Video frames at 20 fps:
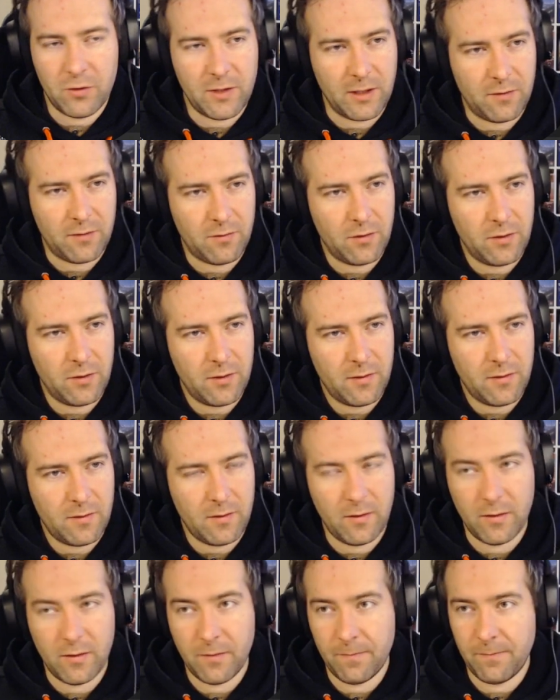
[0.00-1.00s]
things first,
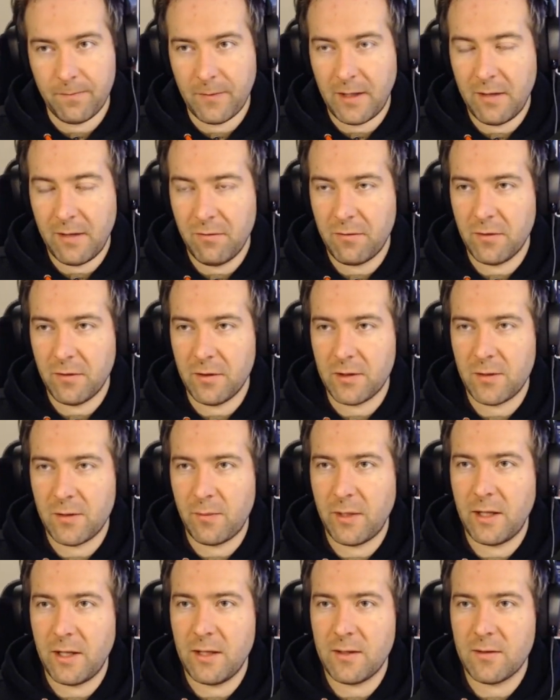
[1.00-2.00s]
infinite
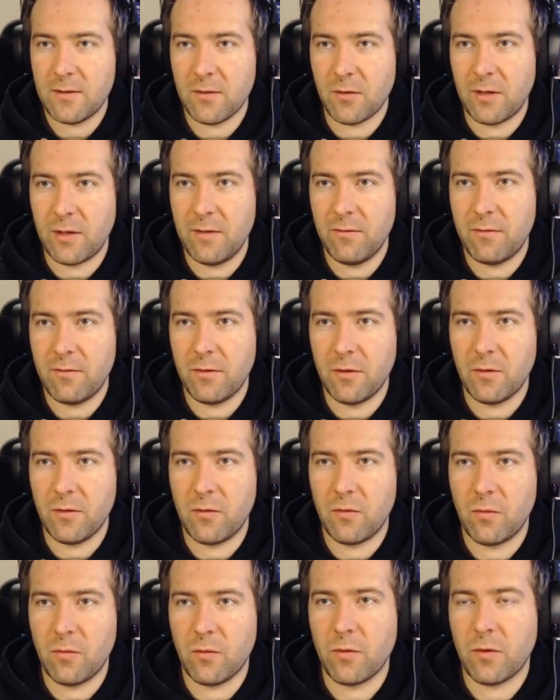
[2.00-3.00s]
space or infinite
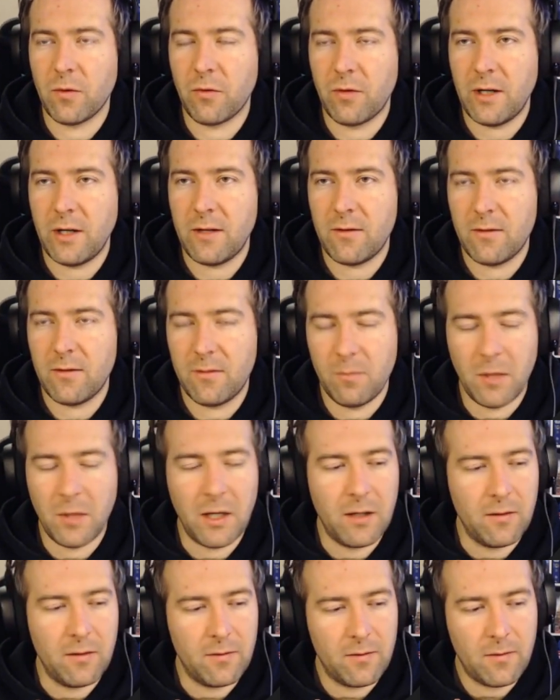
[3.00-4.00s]
grids
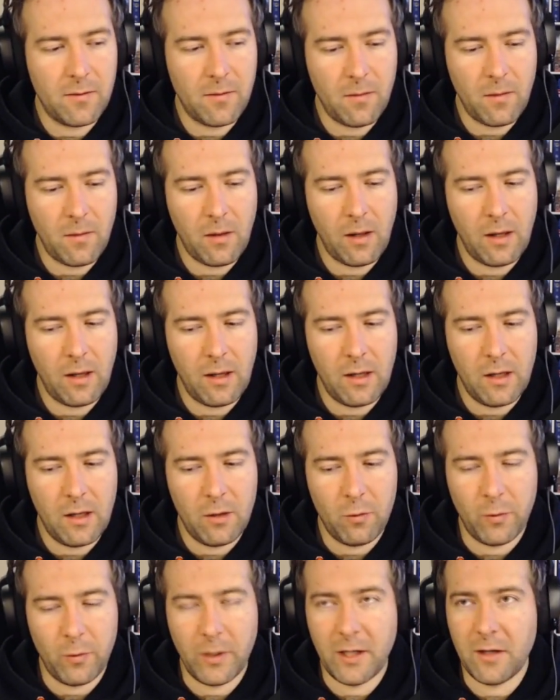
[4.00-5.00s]
means
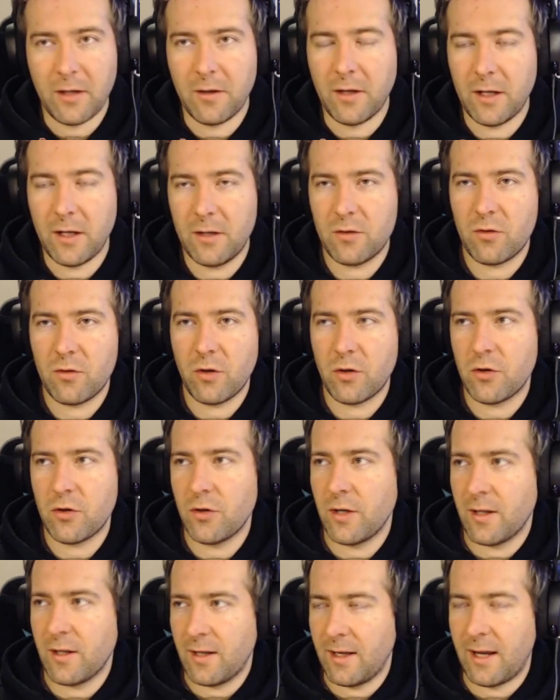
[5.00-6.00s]
we need a data structure
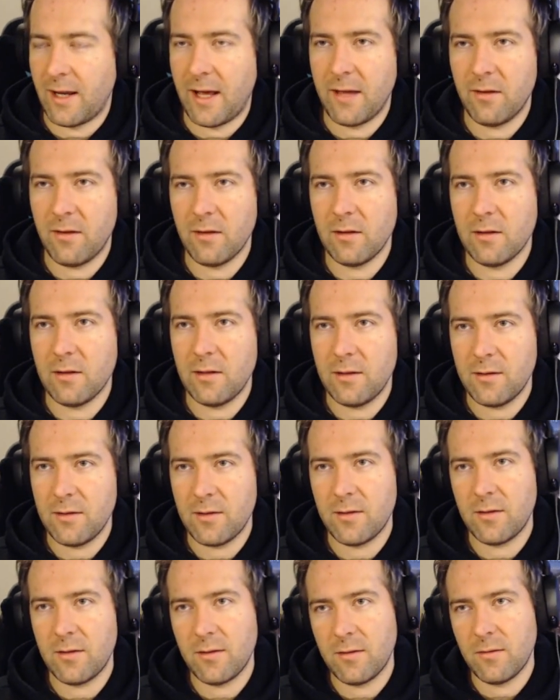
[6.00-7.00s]
that can handle
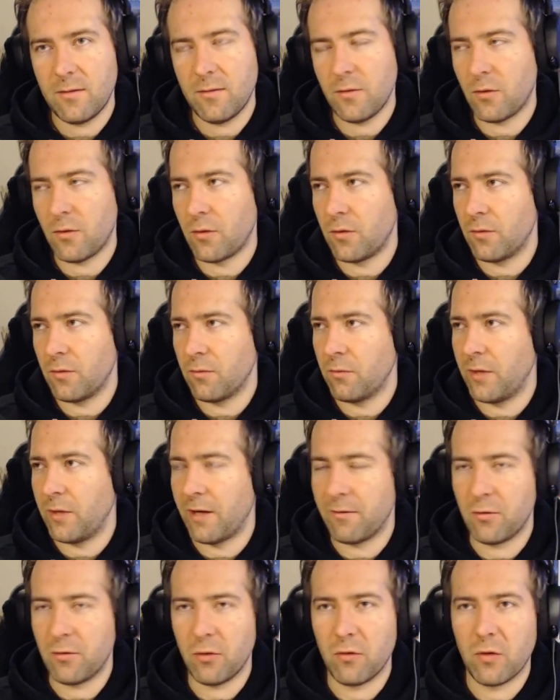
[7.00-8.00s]
this, or we
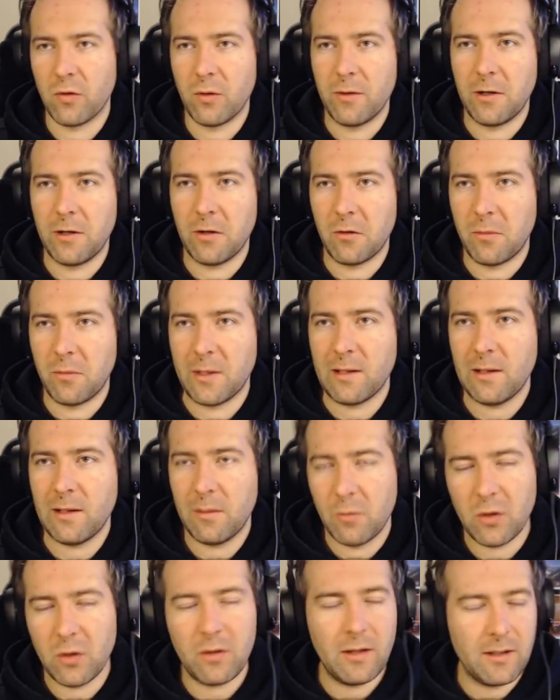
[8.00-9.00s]
have to grow it incrementally.
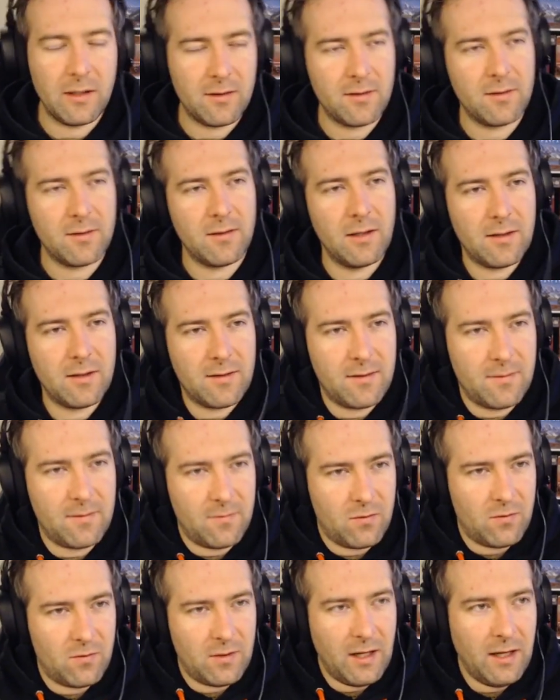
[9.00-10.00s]
But let's
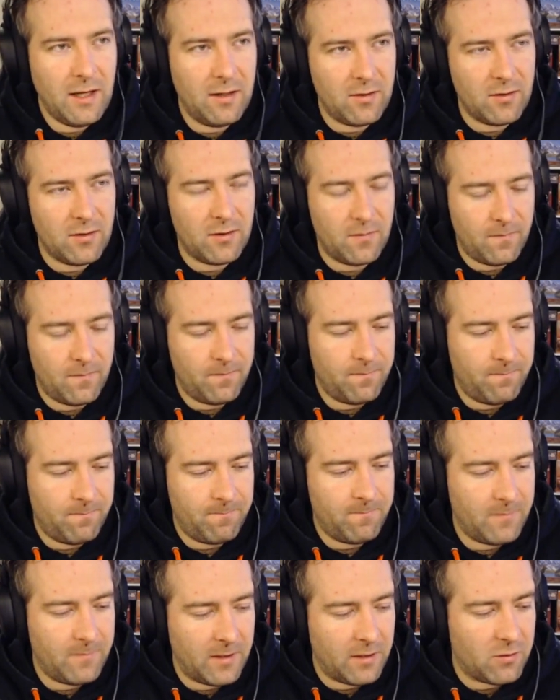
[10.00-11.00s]
take a
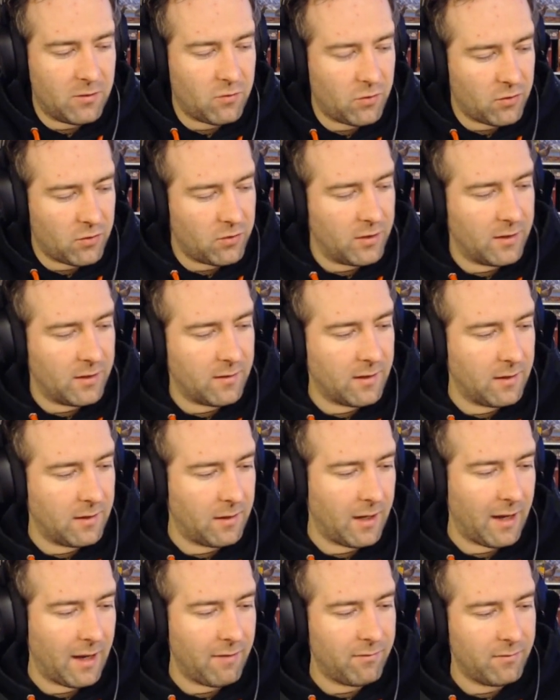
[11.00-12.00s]
data structure that can
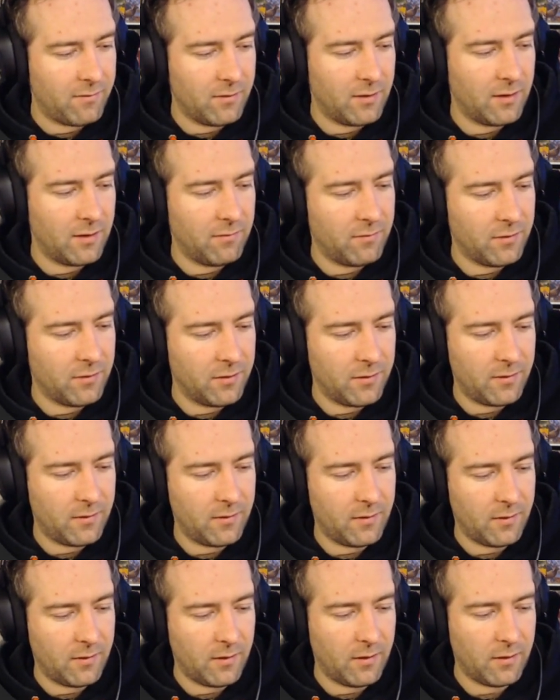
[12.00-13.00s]
have an infinite
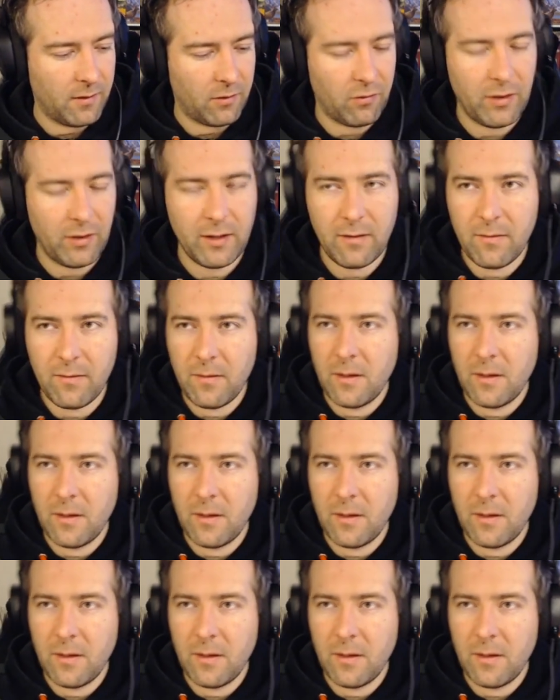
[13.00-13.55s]
grid.